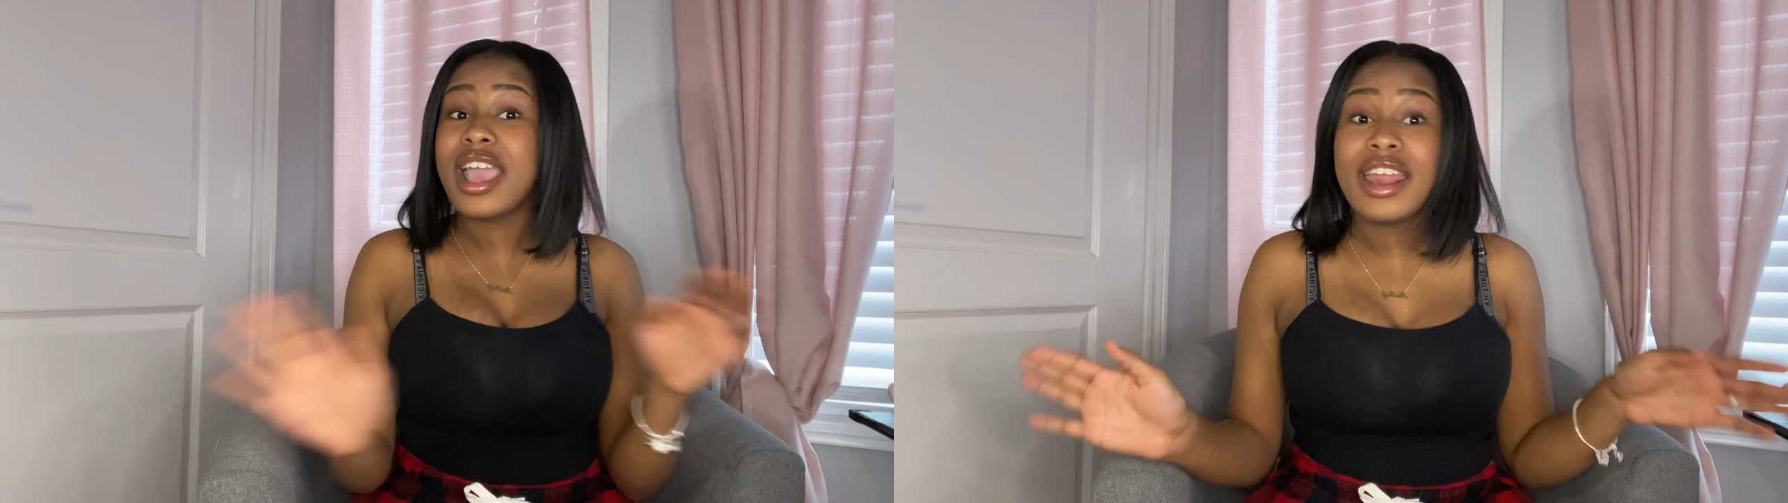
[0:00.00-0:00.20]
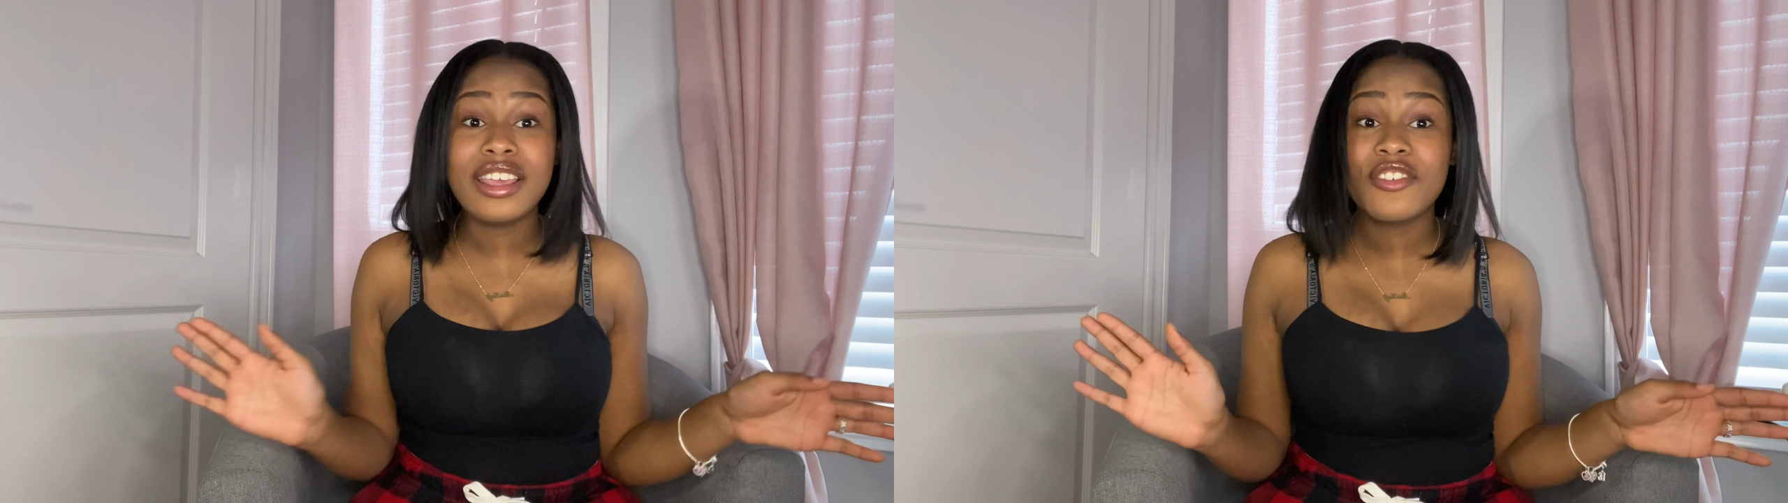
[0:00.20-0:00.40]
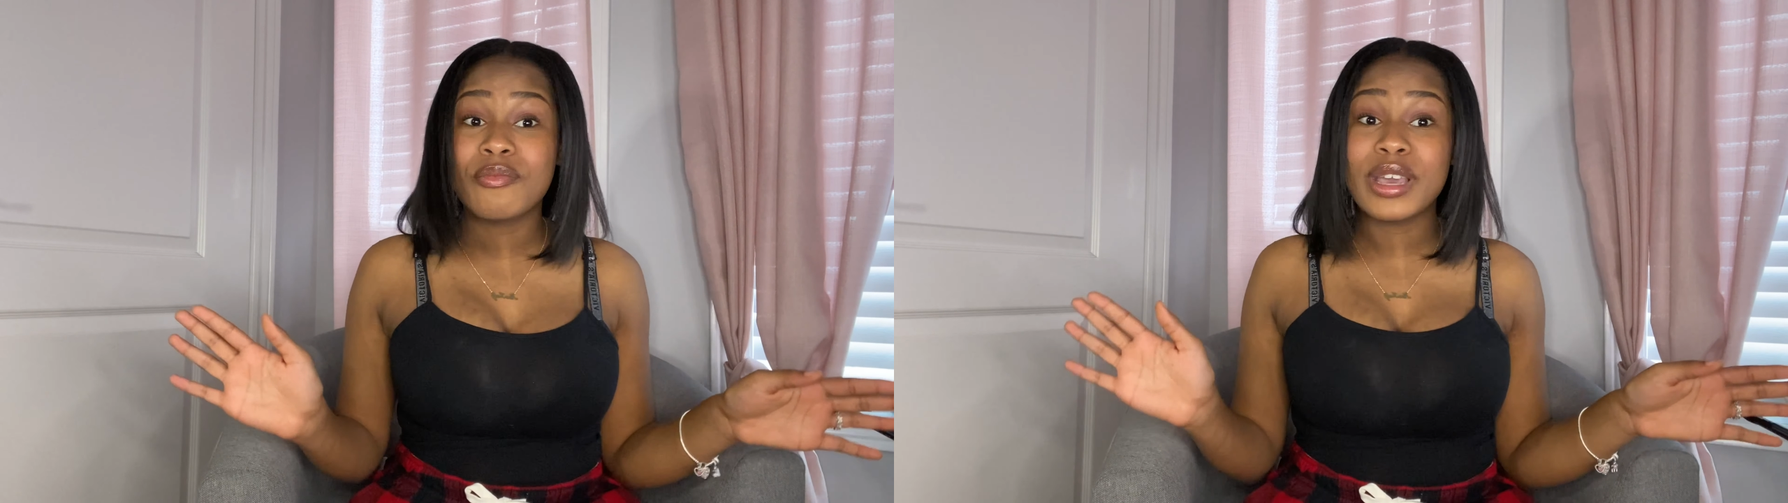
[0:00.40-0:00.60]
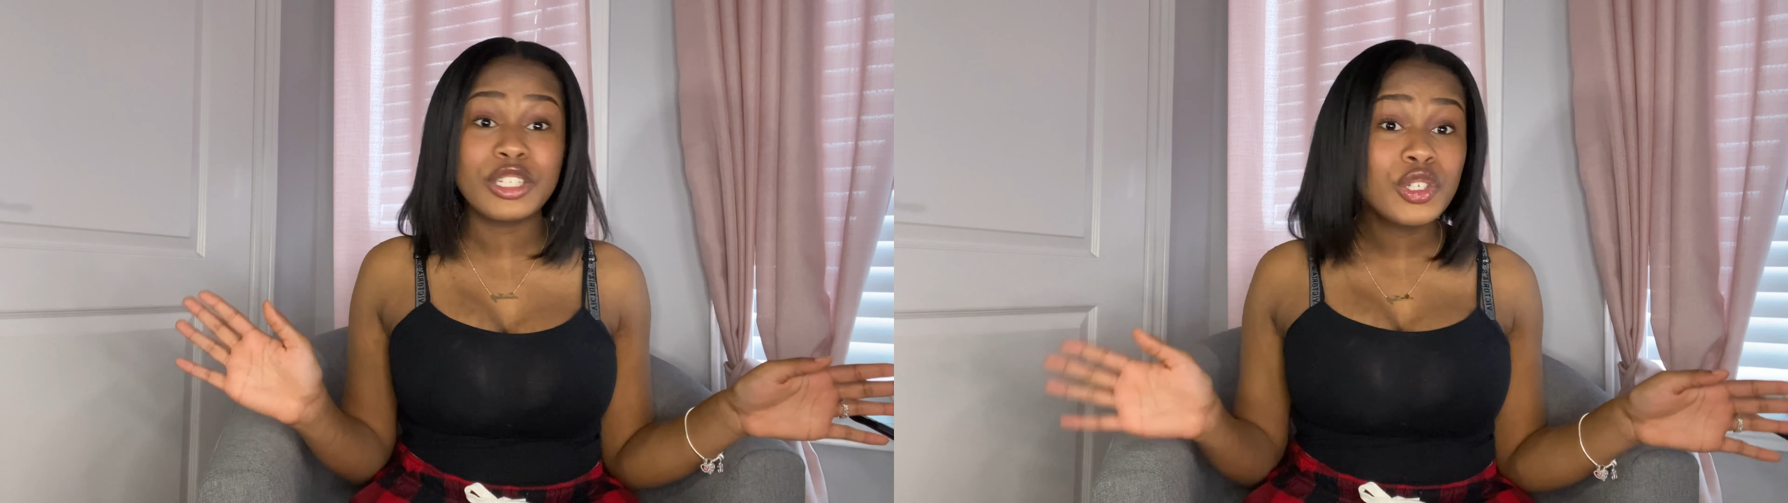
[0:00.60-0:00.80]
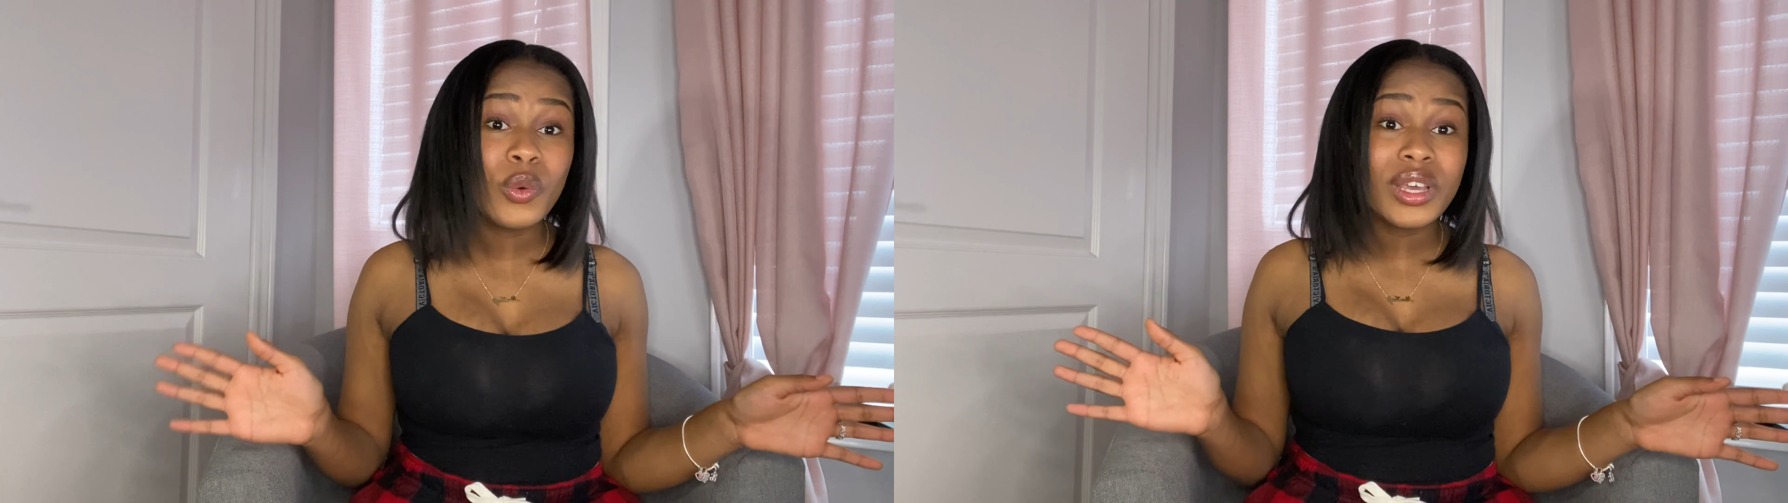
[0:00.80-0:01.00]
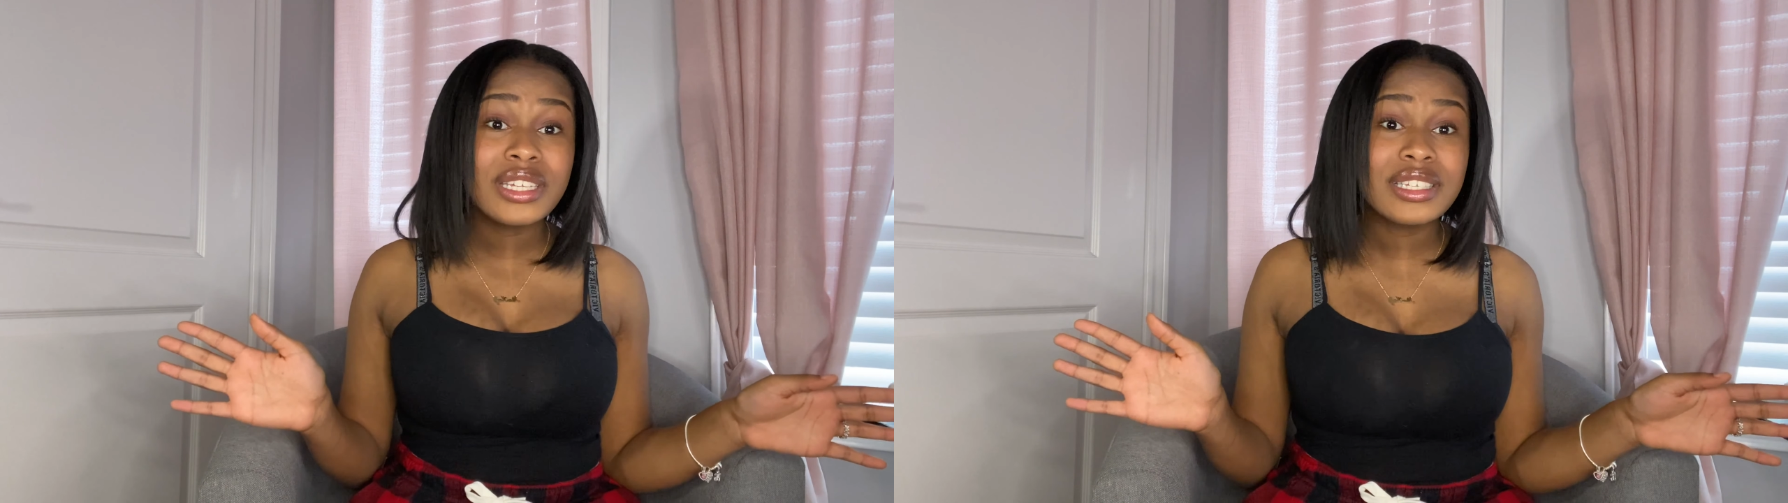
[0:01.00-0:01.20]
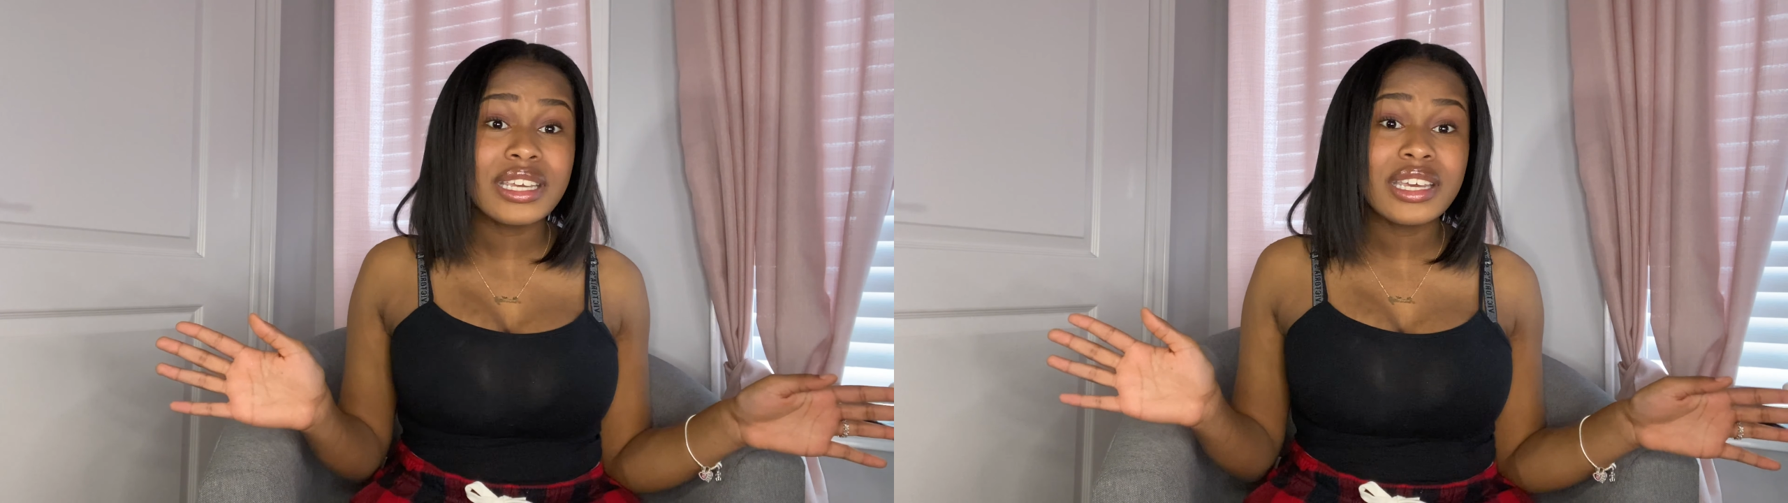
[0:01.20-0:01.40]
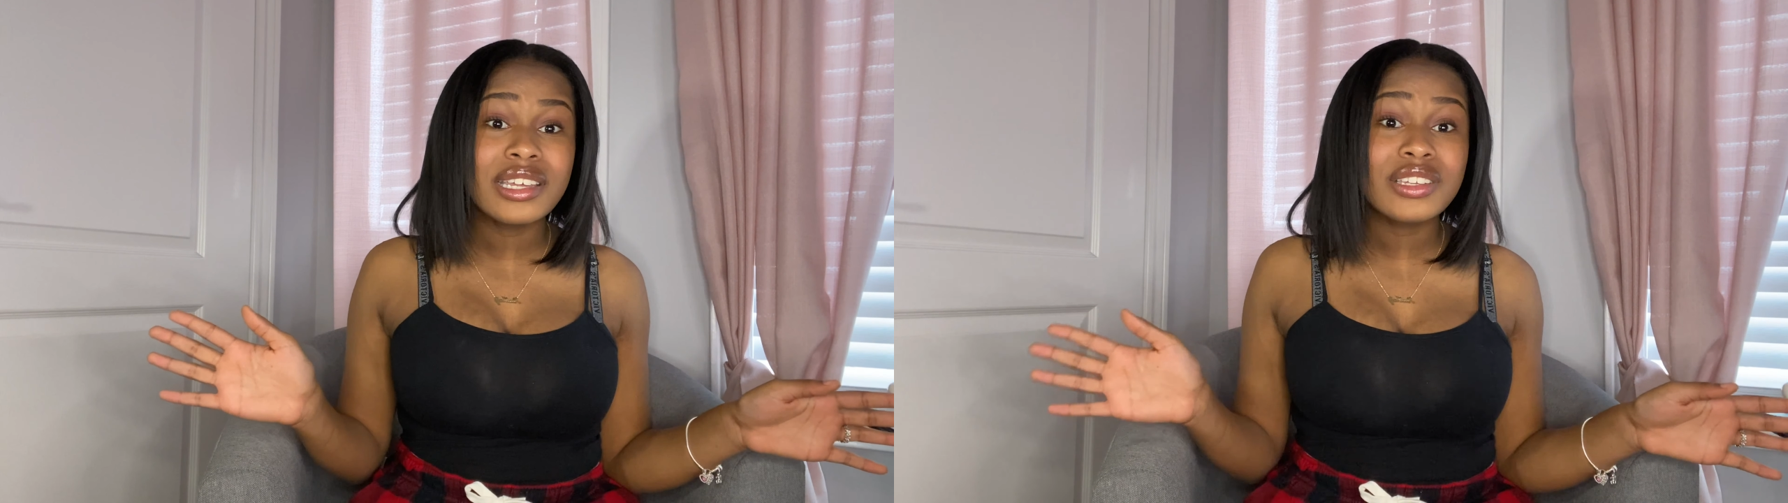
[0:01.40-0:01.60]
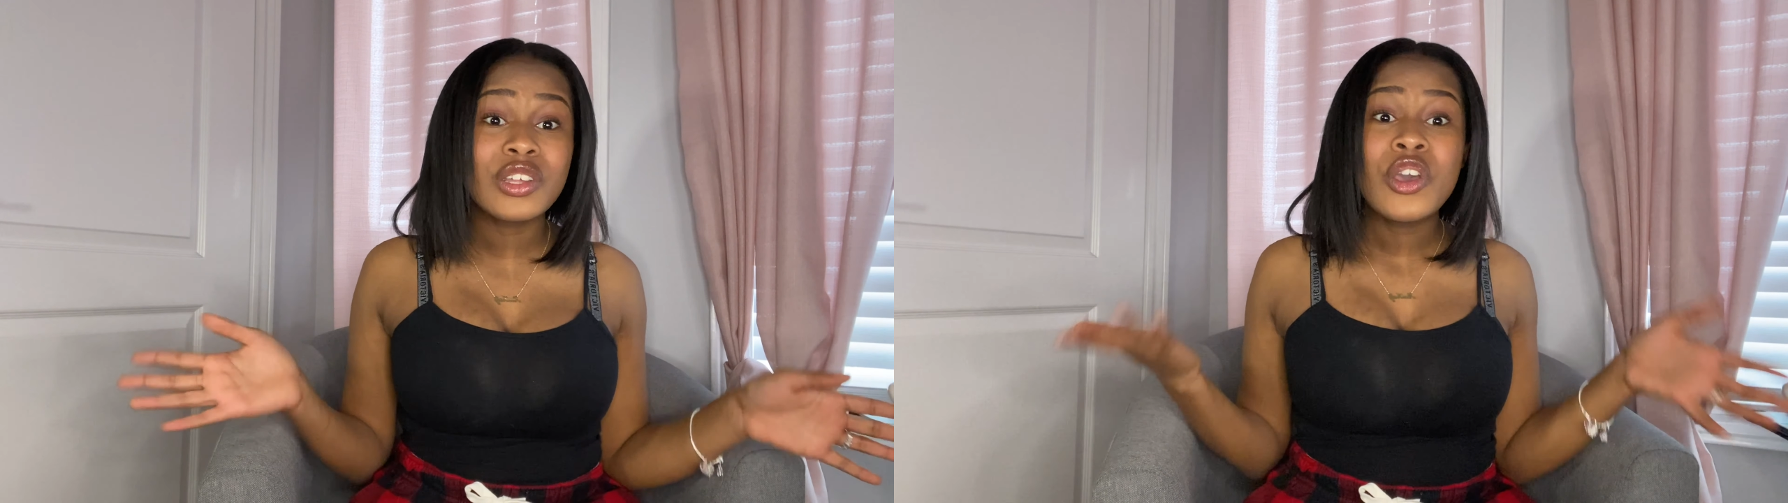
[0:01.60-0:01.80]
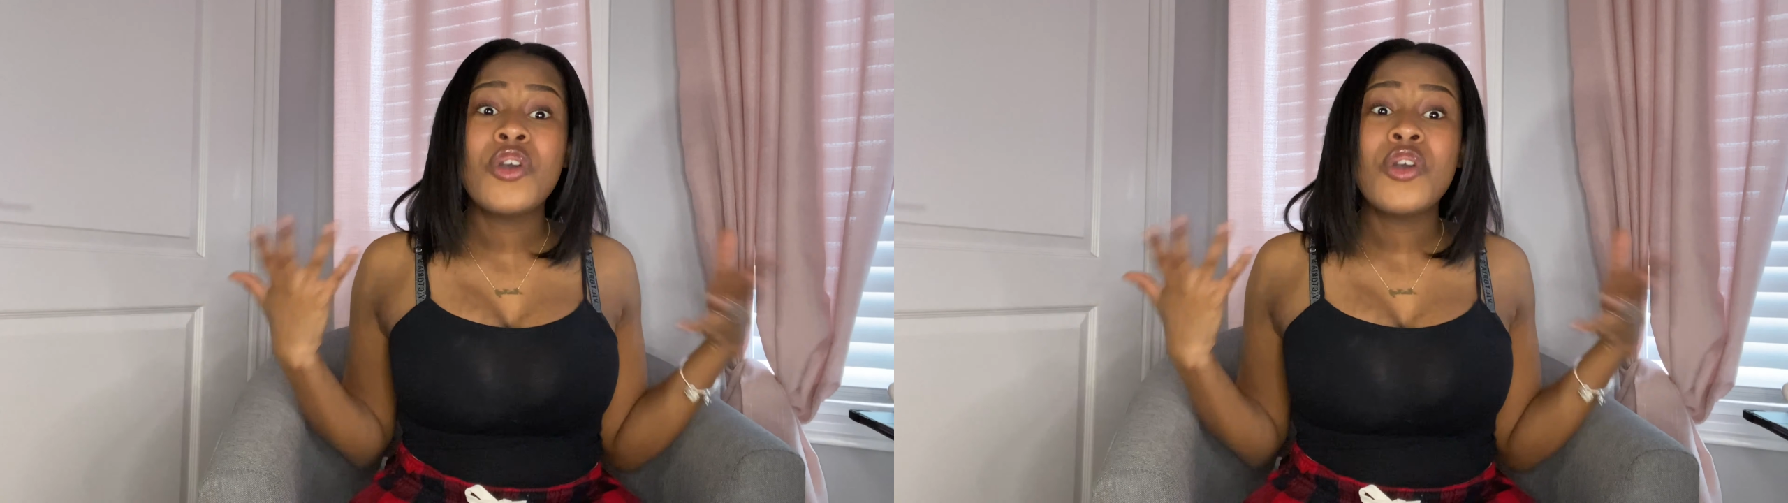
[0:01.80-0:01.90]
any of my choices?